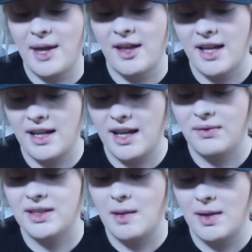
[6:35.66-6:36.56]
palette.
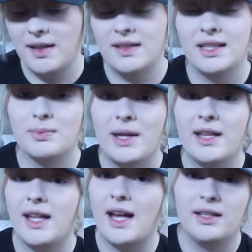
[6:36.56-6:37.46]
Every time I use this
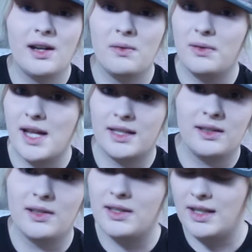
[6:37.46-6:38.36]
palette, I don't like
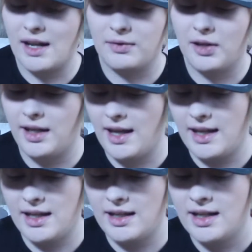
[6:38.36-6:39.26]
the look that I've
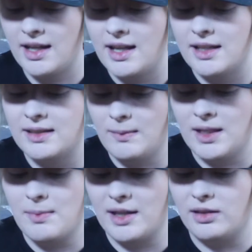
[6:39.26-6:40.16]
created.
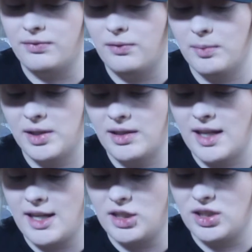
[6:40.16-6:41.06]
Something about the formula
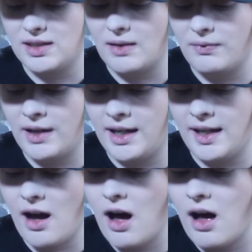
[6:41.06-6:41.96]
is just
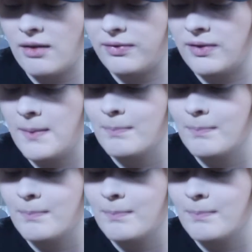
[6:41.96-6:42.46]
very off.